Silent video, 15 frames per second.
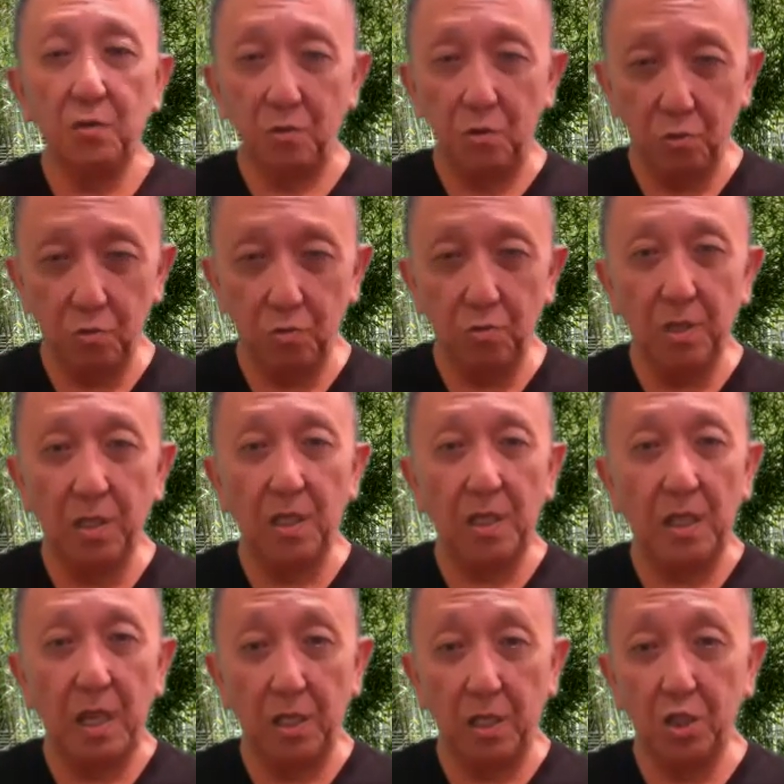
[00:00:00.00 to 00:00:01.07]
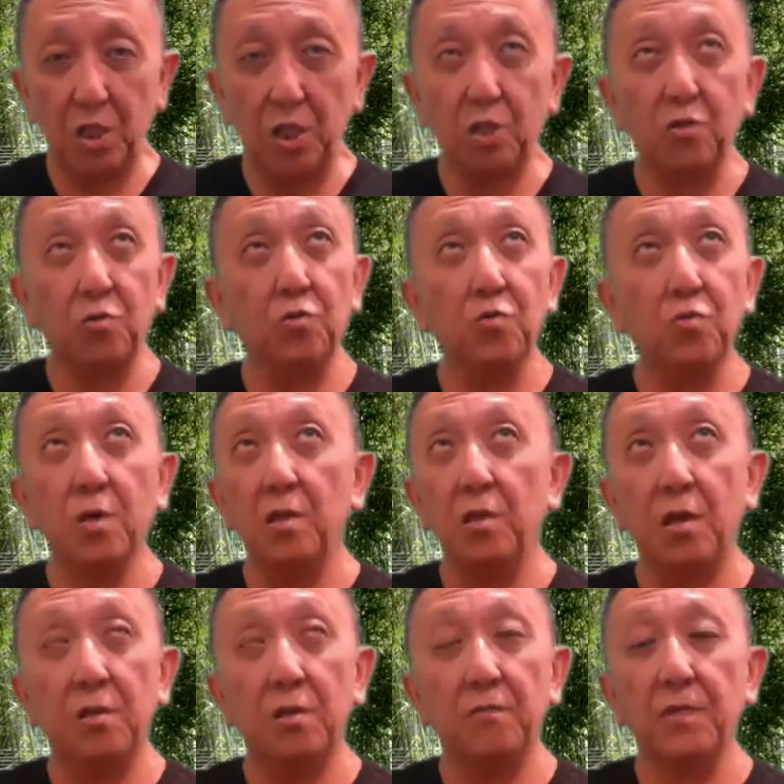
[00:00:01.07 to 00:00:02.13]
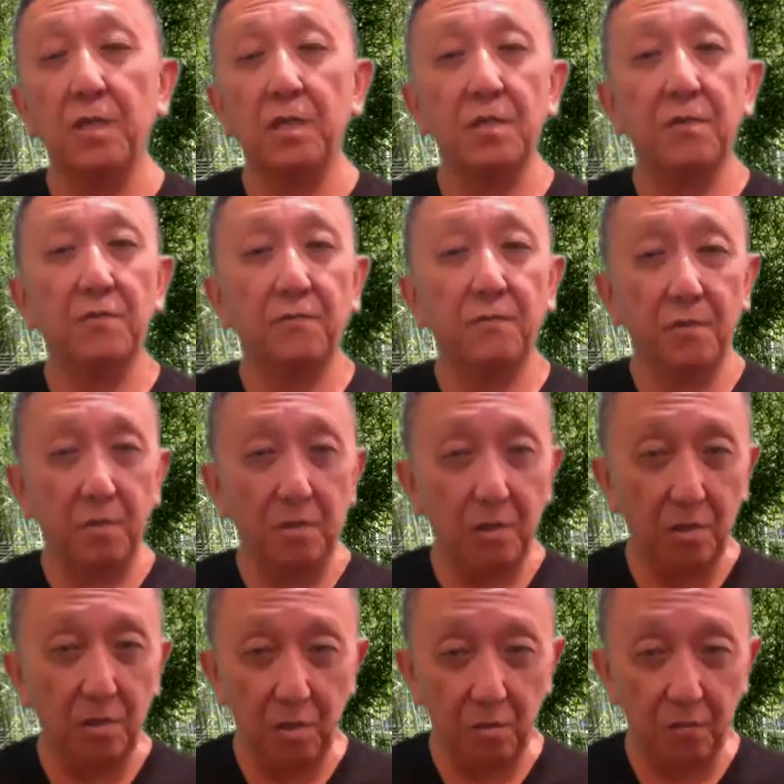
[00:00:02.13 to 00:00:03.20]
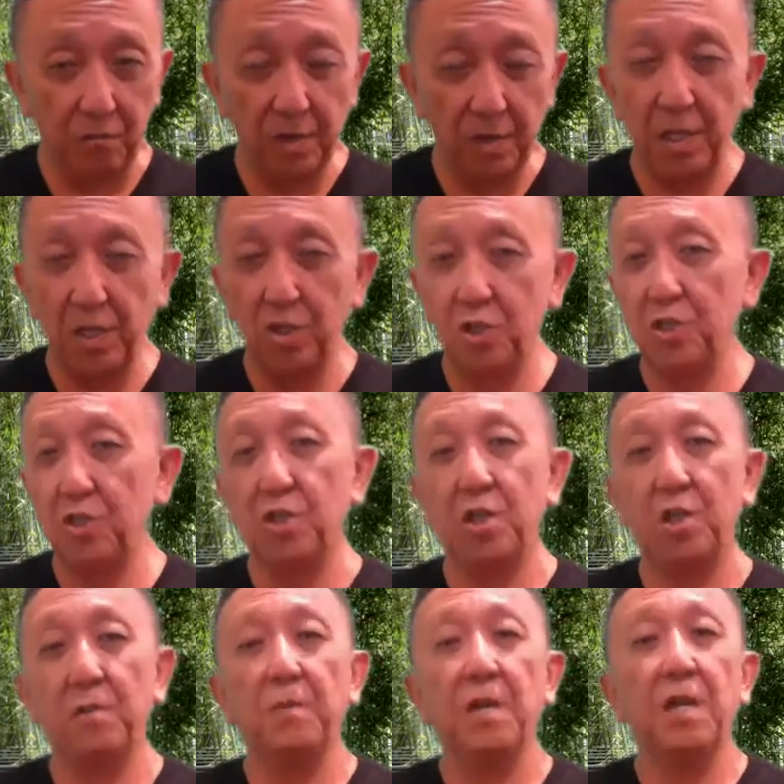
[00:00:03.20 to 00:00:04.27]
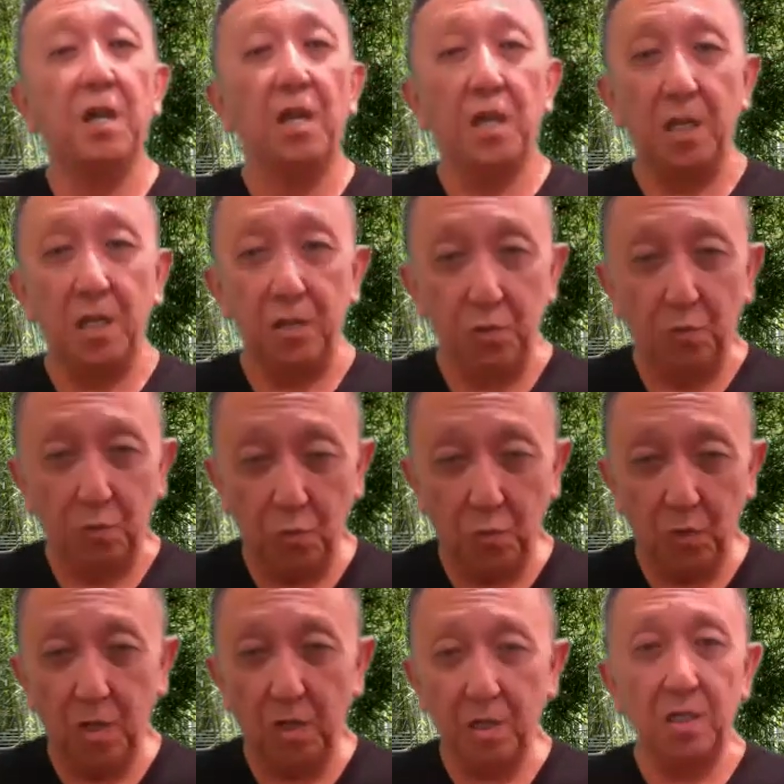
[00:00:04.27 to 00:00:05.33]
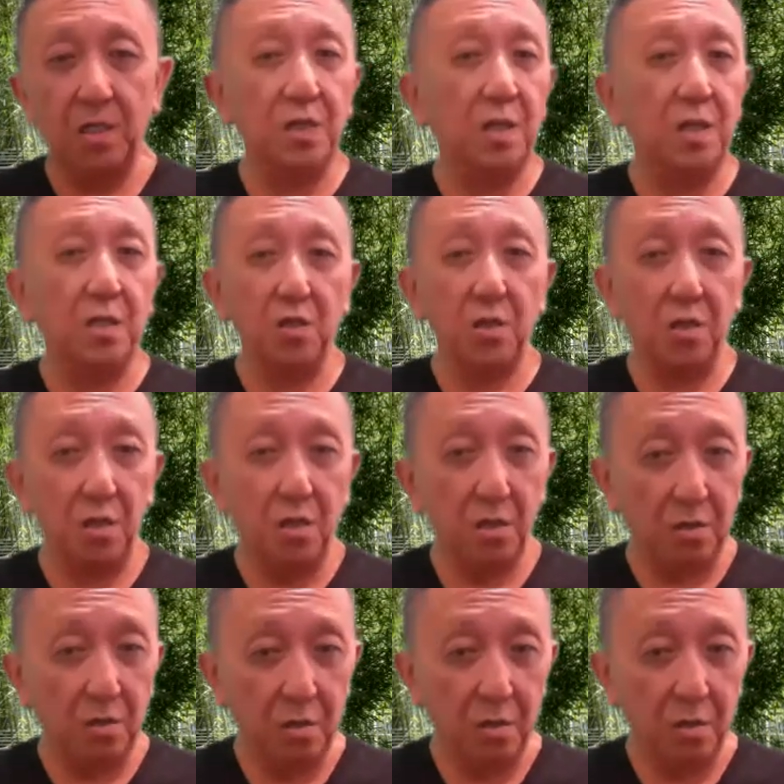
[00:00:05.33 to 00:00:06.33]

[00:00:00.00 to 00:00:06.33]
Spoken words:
You do need energy to do a lot of things in your relationship, in your work, in your